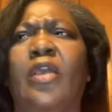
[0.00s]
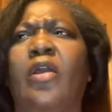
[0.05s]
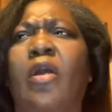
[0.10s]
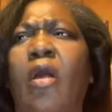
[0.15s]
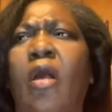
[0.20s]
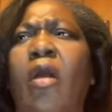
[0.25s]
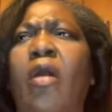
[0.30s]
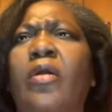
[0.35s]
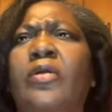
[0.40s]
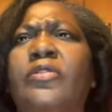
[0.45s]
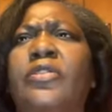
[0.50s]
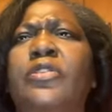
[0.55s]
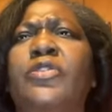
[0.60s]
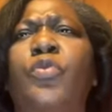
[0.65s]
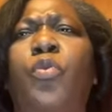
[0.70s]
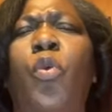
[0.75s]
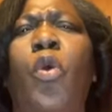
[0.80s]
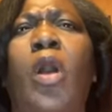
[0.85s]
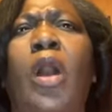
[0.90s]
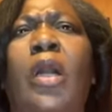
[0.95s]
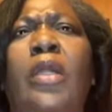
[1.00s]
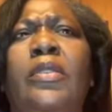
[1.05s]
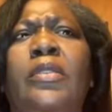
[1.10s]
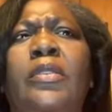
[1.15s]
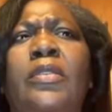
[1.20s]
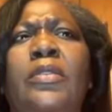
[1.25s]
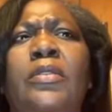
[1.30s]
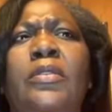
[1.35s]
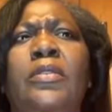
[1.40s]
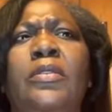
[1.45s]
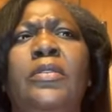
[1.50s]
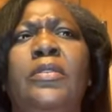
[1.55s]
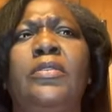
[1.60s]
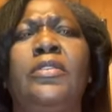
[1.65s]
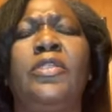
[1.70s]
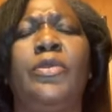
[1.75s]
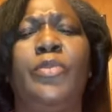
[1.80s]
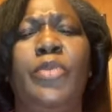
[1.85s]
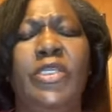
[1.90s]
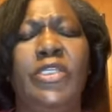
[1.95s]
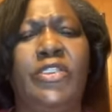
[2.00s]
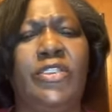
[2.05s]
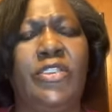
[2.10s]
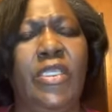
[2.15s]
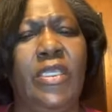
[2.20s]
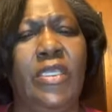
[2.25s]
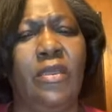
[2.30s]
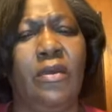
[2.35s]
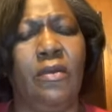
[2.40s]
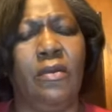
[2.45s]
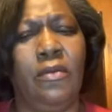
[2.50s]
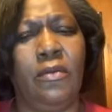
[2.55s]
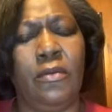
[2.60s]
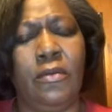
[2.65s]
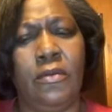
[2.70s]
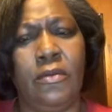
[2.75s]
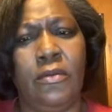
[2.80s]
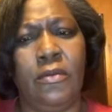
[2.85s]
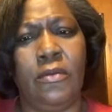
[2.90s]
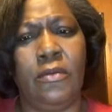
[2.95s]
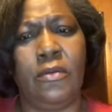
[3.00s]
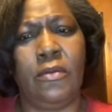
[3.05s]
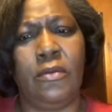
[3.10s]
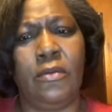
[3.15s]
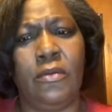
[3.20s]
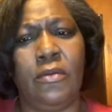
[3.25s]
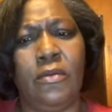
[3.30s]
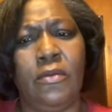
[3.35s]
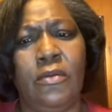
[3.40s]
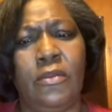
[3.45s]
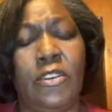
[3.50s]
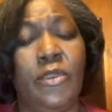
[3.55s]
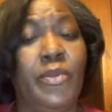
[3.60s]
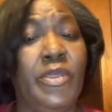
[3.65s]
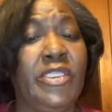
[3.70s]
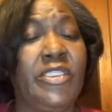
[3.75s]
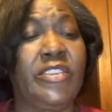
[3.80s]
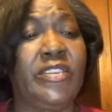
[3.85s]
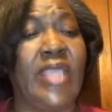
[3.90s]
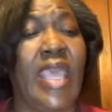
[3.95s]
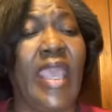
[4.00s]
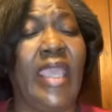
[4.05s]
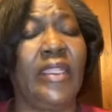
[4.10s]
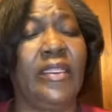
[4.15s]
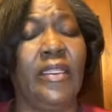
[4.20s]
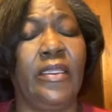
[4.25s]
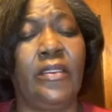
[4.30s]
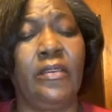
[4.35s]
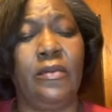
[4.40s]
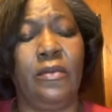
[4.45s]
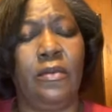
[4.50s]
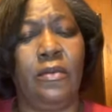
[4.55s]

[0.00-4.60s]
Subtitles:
causes one to be still, to be stagnant.